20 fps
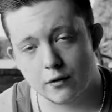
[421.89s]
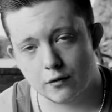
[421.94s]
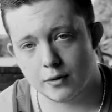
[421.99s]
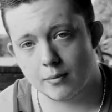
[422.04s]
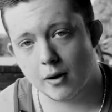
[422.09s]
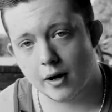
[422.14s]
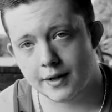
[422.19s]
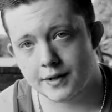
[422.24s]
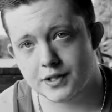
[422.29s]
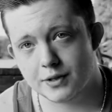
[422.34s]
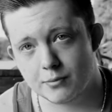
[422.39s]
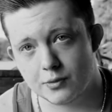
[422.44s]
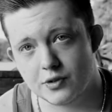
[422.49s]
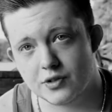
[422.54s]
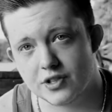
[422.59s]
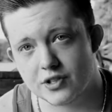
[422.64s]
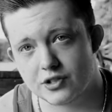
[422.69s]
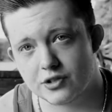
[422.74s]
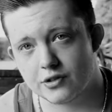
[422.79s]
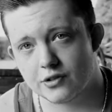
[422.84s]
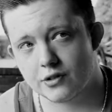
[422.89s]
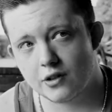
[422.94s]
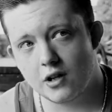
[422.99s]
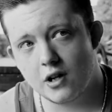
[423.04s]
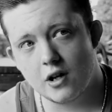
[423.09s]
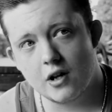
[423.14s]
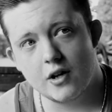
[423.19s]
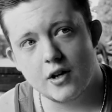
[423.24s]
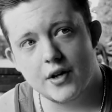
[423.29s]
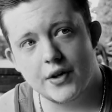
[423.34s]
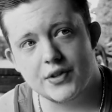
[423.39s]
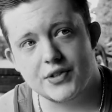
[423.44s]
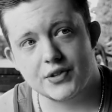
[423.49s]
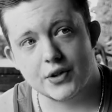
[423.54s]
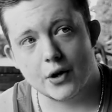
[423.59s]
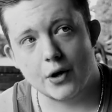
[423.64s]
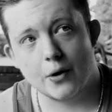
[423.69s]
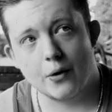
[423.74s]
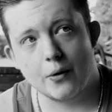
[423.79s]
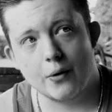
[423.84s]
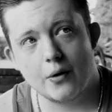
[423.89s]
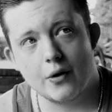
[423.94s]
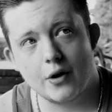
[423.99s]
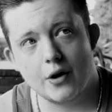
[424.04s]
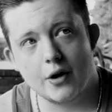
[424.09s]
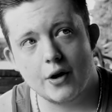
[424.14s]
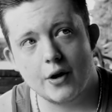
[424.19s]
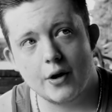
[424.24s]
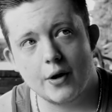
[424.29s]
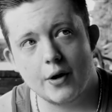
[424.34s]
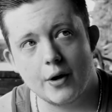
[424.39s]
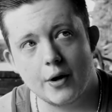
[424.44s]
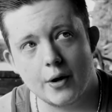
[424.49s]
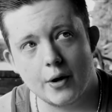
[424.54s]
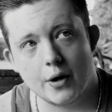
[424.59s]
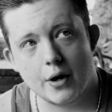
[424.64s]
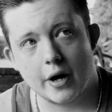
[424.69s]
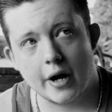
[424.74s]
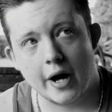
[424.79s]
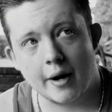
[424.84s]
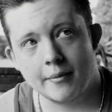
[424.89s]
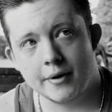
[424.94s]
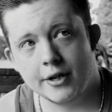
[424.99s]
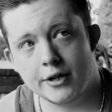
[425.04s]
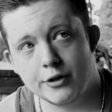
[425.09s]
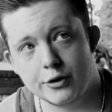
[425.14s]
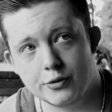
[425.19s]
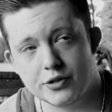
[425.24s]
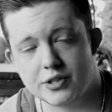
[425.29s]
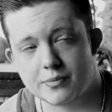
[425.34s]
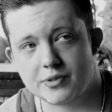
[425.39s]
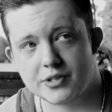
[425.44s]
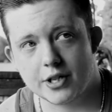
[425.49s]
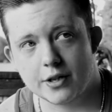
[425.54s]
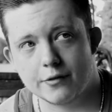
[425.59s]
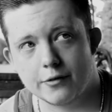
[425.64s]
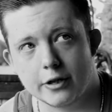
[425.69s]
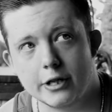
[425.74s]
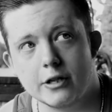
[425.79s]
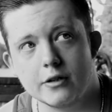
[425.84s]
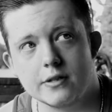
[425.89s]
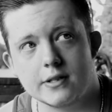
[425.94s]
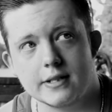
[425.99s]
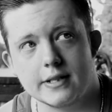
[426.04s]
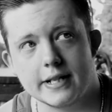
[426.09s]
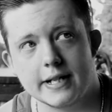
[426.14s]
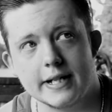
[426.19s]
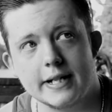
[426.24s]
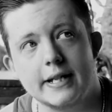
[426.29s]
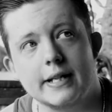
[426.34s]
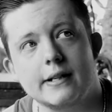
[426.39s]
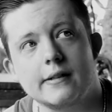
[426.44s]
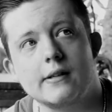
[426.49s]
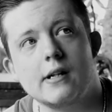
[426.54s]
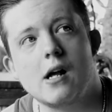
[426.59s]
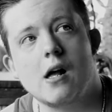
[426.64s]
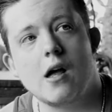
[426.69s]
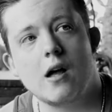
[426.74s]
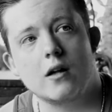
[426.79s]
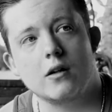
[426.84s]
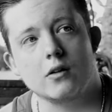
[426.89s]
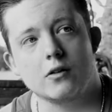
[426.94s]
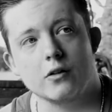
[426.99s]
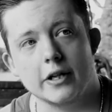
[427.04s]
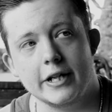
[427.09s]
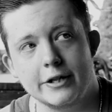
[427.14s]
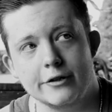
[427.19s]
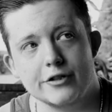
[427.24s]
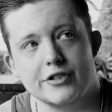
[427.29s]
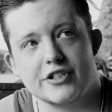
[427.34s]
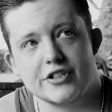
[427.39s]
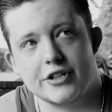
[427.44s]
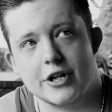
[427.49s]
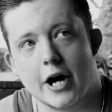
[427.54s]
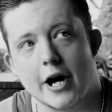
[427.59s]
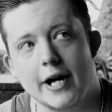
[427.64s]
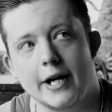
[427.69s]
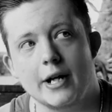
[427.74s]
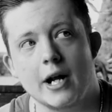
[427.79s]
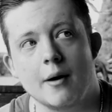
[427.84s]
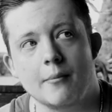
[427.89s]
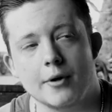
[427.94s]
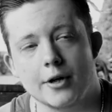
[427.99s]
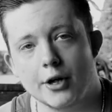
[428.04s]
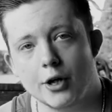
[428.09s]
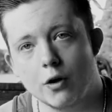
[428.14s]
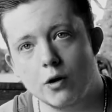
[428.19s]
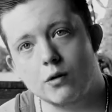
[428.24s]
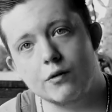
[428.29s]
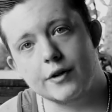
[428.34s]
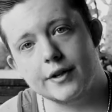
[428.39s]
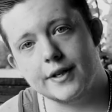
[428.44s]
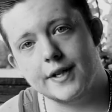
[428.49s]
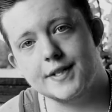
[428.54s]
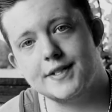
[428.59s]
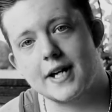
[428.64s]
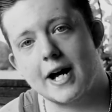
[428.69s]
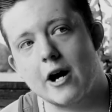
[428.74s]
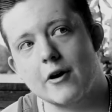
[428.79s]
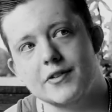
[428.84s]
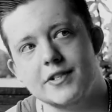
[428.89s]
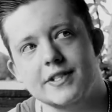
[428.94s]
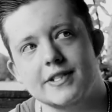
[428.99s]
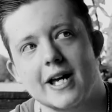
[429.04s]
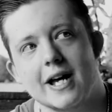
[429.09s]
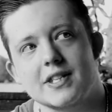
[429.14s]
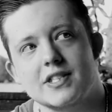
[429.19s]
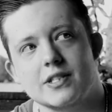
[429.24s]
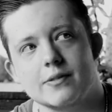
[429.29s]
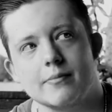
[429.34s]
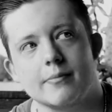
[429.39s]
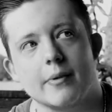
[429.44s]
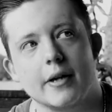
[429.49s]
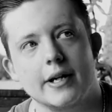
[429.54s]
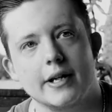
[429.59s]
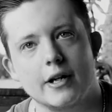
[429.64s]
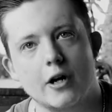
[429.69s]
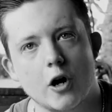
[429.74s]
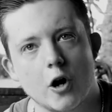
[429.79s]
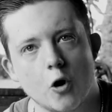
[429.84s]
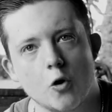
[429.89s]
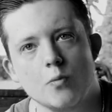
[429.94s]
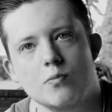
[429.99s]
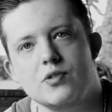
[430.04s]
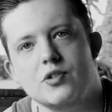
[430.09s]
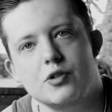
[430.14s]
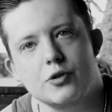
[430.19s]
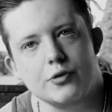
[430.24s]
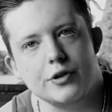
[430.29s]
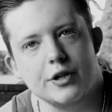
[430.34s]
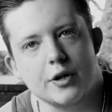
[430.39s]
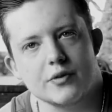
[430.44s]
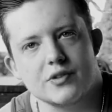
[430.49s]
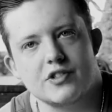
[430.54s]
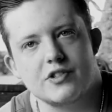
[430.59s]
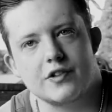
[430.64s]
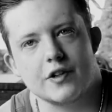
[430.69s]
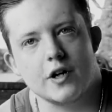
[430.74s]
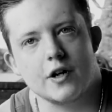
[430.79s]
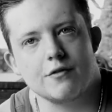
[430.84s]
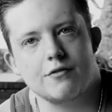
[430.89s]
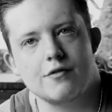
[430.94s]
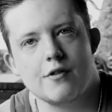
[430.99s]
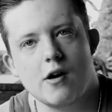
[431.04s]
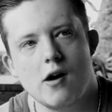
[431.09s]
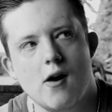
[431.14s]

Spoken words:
everybody's a musician. So I'm going to do some stuff later today. Later tonight, I'm going to go over to his house. He's got some like home studio stuff.